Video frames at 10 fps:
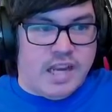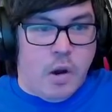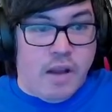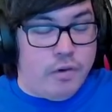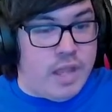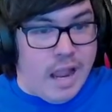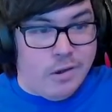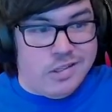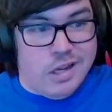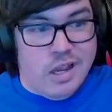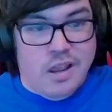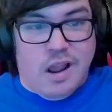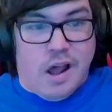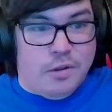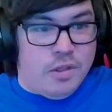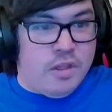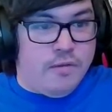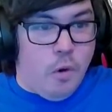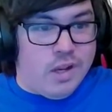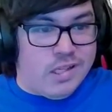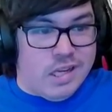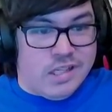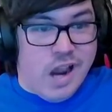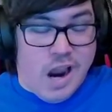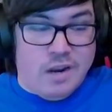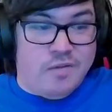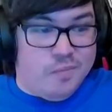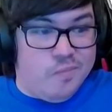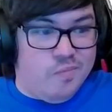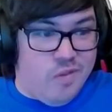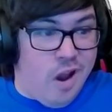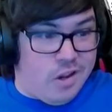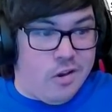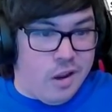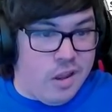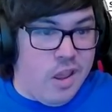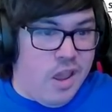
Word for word: Now, everything else other than the focus is kind of not good.